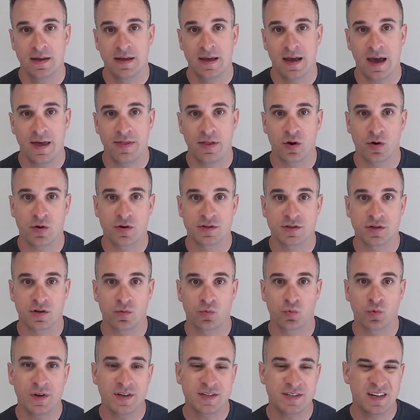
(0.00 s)
And there was a
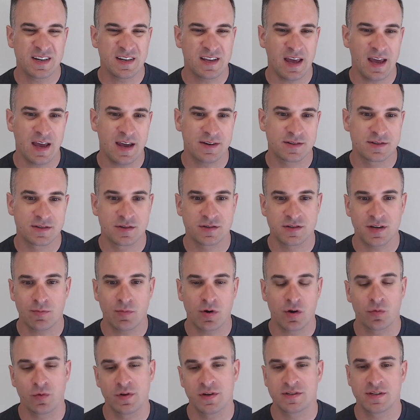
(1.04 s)
recent case,
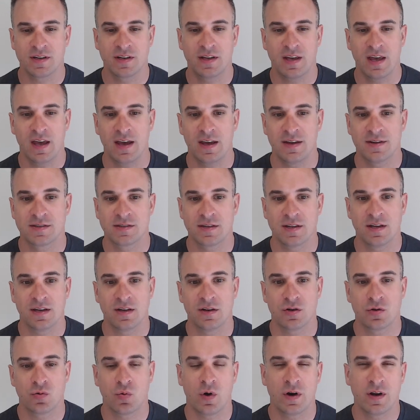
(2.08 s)
somewhat recent case
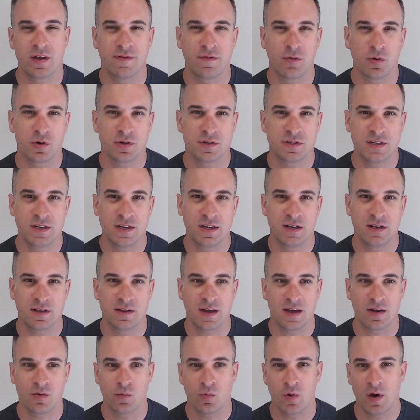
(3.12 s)
in 2014
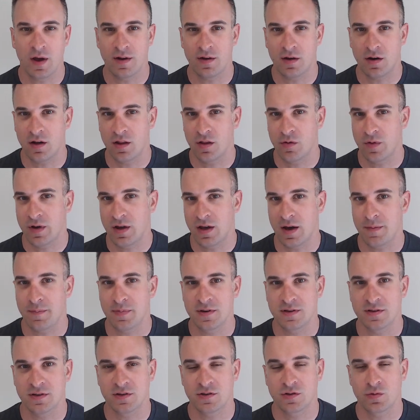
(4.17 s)
that went all the way up
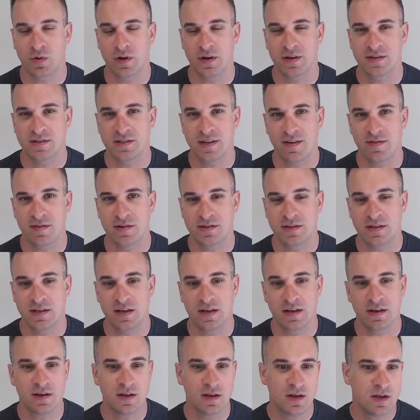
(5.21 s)
until
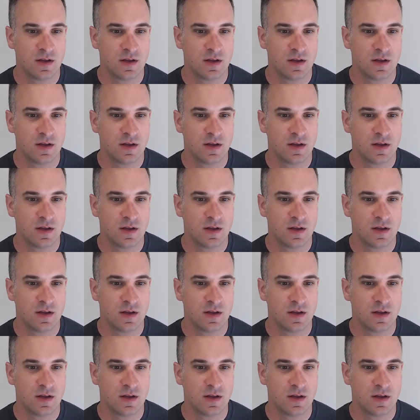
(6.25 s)
2017